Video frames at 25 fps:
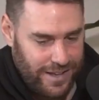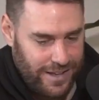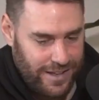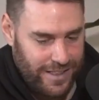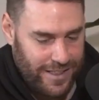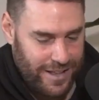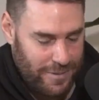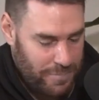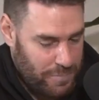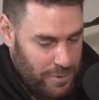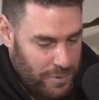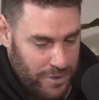
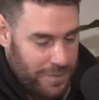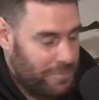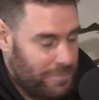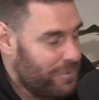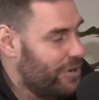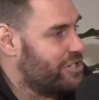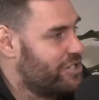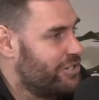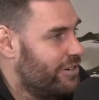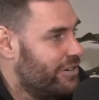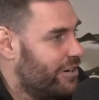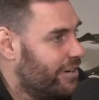They put the
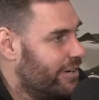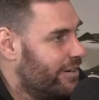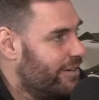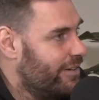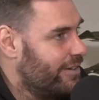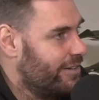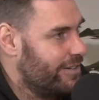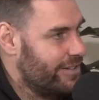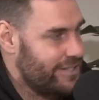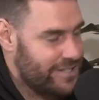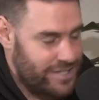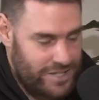pressure on.
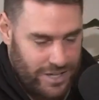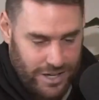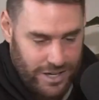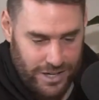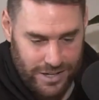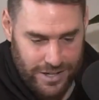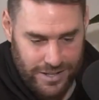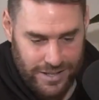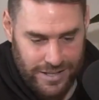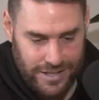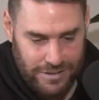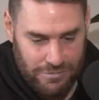
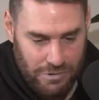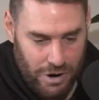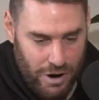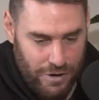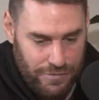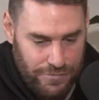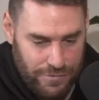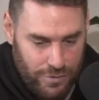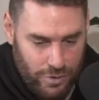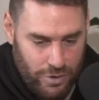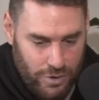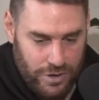So roll
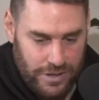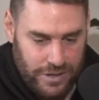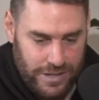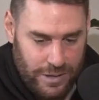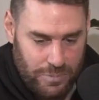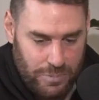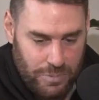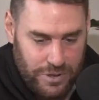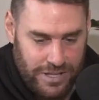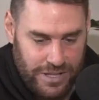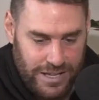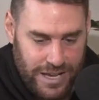forward, they'll
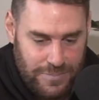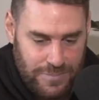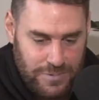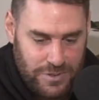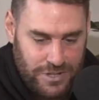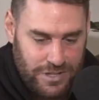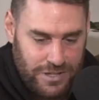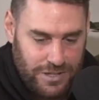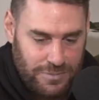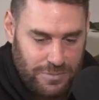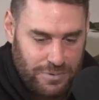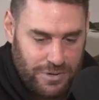put the
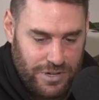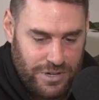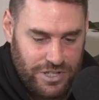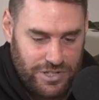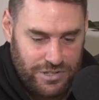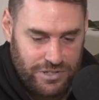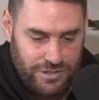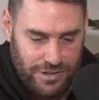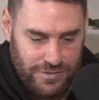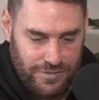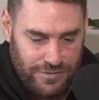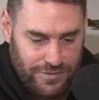absolute
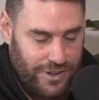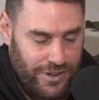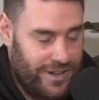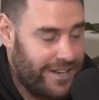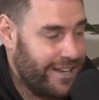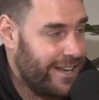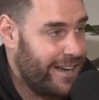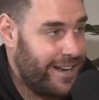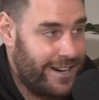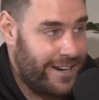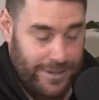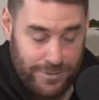pressure on.
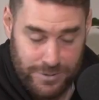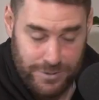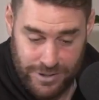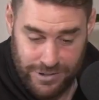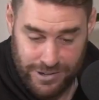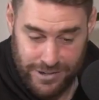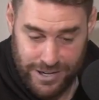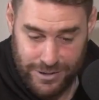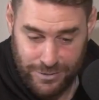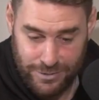Flying Artie was a great horse.